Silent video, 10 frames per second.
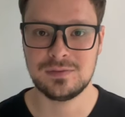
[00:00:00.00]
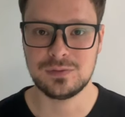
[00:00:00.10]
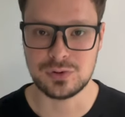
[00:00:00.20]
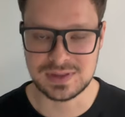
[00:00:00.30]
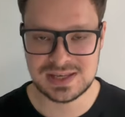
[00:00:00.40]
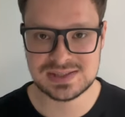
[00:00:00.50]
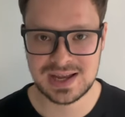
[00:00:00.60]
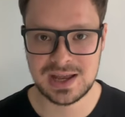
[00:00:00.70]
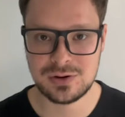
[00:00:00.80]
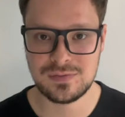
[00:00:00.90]
for these
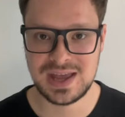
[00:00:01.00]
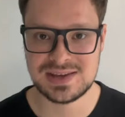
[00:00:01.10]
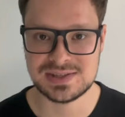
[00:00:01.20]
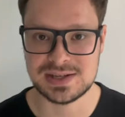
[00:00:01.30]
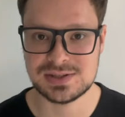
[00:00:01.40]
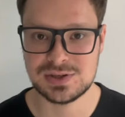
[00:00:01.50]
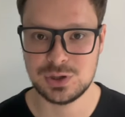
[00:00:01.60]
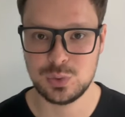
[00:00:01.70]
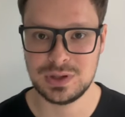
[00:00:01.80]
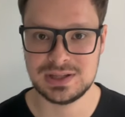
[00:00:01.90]
kind of assets,
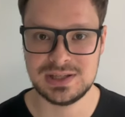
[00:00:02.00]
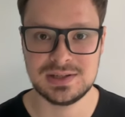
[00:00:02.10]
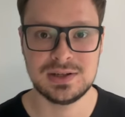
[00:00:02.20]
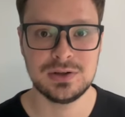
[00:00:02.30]
you will need